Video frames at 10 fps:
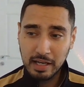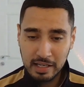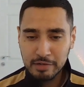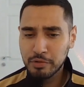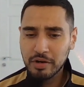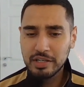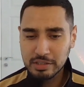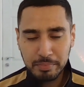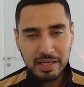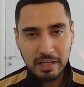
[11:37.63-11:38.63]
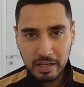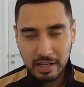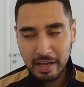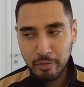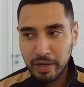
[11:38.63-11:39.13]
And if we were going to bidding
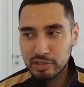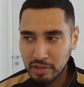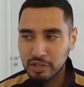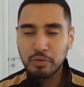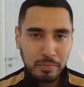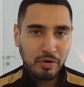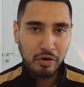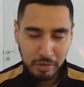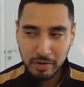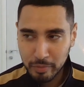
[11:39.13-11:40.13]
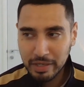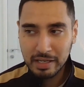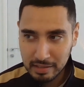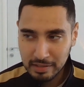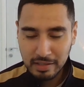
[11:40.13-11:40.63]
like wage war, I know we're broke, but we
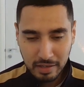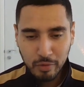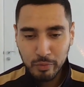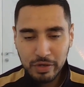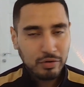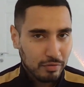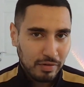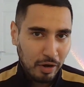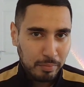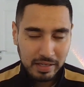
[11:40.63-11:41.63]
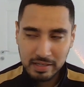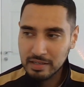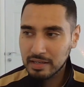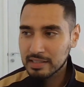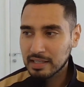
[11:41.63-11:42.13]
could have outbid
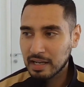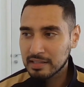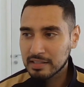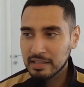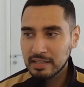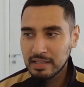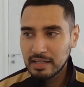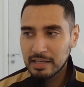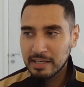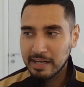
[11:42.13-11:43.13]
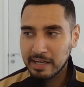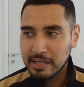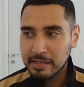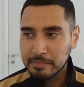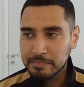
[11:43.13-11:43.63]
Atalanta.
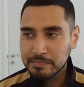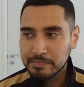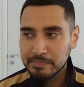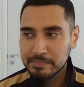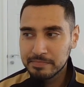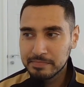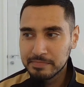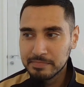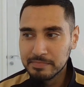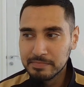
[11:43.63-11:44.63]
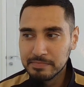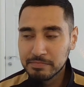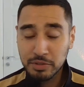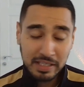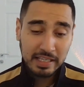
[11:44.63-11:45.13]
So
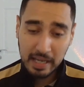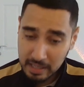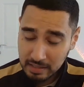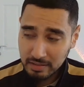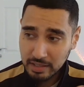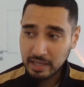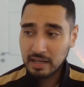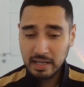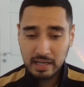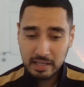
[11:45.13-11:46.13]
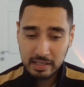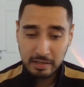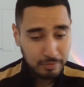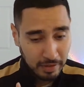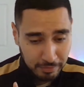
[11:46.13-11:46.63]
in the end, it clearly,
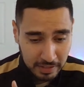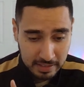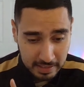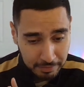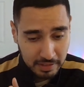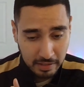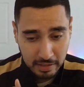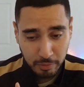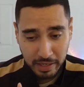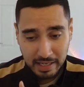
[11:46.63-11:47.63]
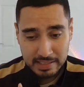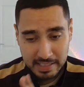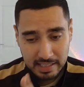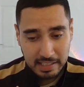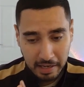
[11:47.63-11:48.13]
if the way Gazzetta